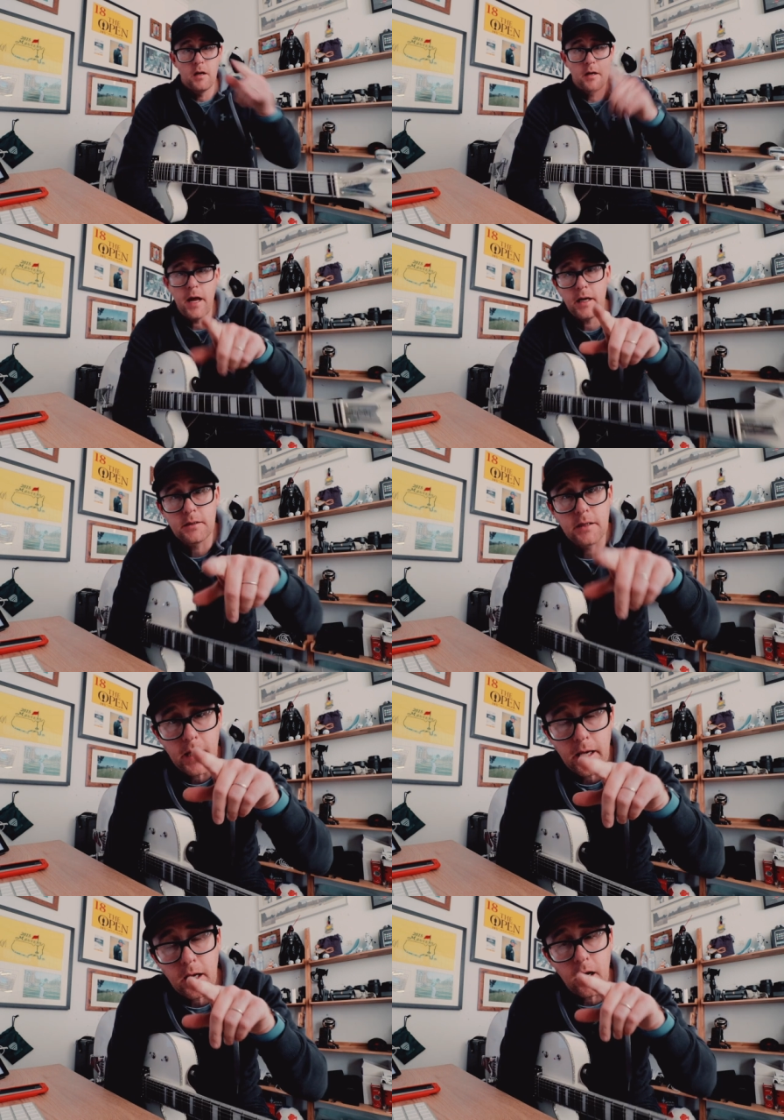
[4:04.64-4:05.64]
Next
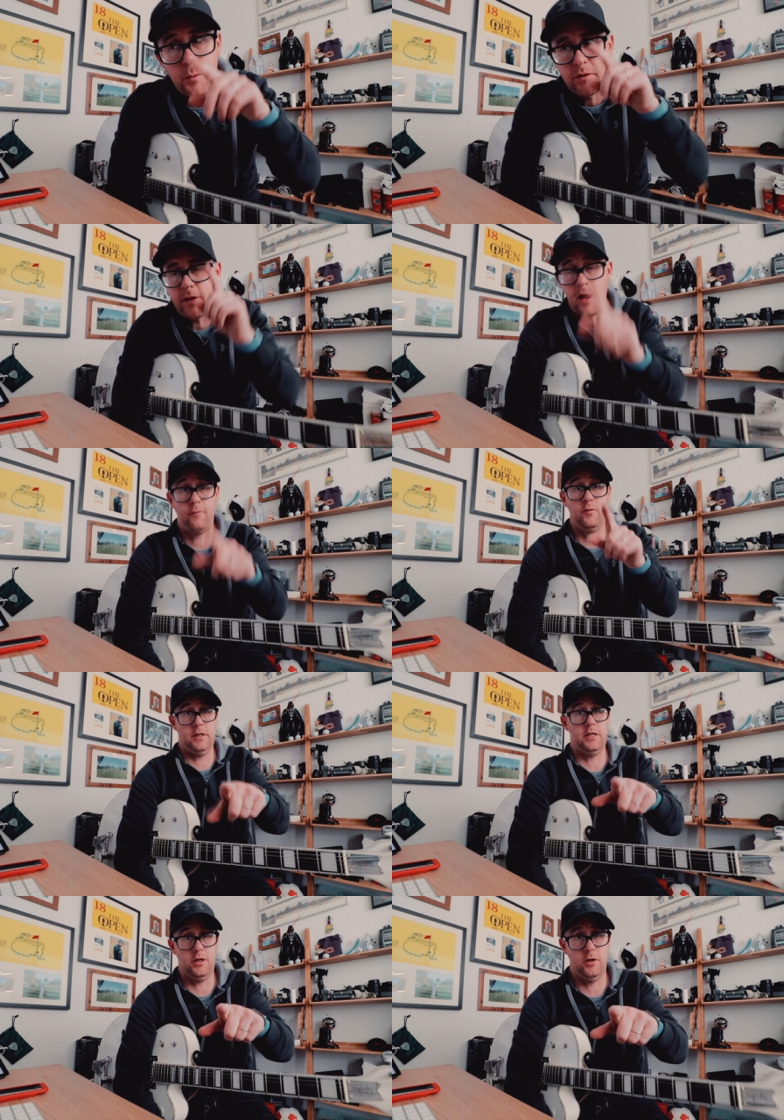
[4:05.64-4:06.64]
thing I would
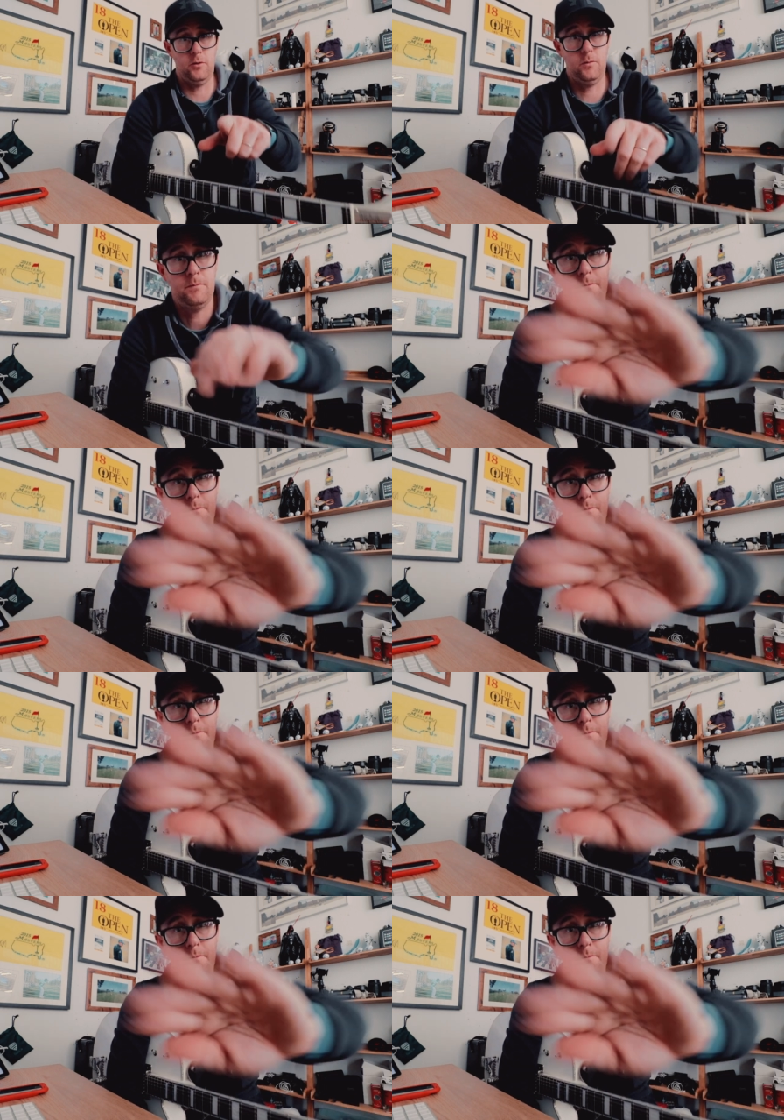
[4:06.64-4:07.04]
definitely do,